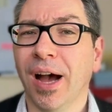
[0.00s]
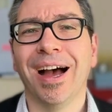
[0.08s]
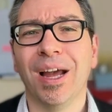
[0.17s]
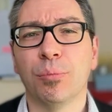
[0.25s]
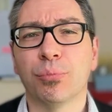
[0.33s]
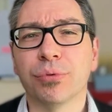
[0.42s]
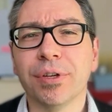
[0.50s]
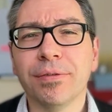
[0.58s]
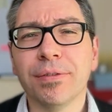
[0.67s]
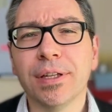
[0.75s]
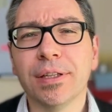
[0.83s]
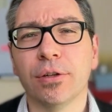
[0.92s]
I
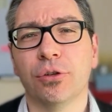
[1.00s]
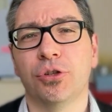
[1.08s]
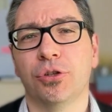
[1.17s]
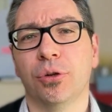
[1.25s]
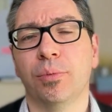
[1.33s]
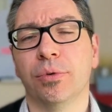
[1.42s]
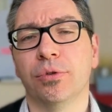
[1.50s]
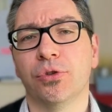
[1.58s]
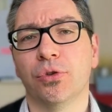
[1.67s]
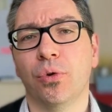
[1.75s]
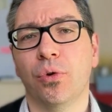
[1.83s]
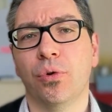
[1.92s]
briefly touched upon
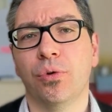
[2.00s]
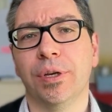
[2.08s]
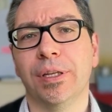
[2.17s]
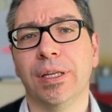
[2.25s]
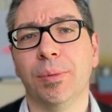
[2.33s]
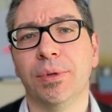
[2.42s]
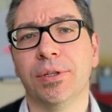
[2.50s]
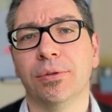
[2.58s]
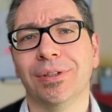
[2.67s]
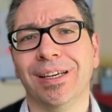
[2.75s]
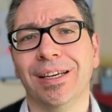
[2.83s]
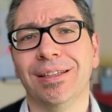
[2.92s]
Zoho in
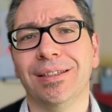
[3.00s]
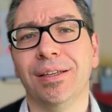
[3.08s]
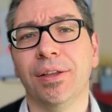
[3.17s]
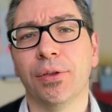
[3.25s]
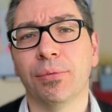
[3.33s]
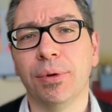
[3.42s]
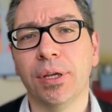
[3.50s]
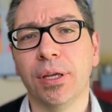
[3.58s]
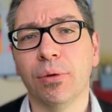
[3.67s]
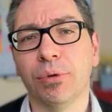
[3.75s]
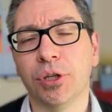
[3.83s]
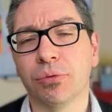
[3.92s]
episode
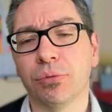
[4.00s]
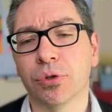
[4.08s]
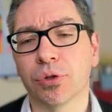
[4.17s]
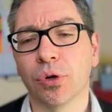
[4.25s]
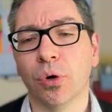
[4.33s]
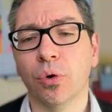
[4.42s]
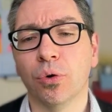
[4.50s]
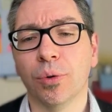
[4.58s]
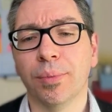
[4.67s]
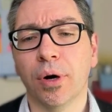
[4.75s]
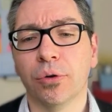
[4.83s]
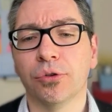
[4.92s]
83, which was all
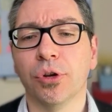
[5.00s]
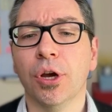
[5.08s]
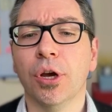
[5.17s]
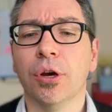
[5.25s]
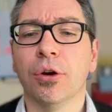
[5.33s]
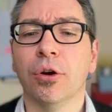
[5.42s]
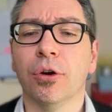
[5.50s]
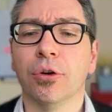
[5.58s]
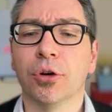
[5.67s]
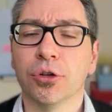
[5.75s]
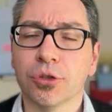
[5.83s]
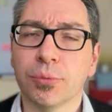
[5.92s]
about
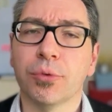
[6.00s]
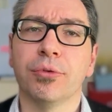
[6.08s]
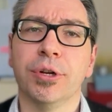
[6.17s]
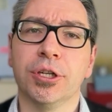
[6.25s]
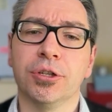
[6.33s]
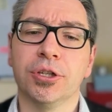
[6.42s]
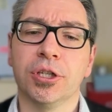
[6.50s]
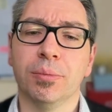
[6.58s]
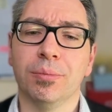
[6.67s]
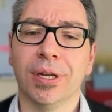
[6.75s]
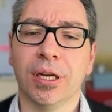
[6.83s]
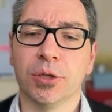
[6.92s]
customer
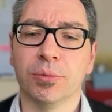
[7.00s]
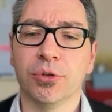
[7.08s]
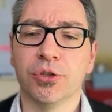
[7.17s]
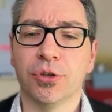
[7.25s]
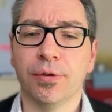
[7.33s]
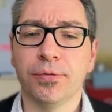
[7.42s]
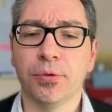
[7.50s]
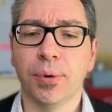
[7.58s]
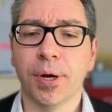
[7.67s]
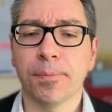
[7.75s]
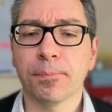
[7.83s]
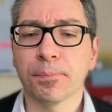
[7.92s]
relationship management
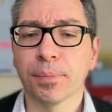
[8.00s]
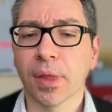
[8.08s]
software.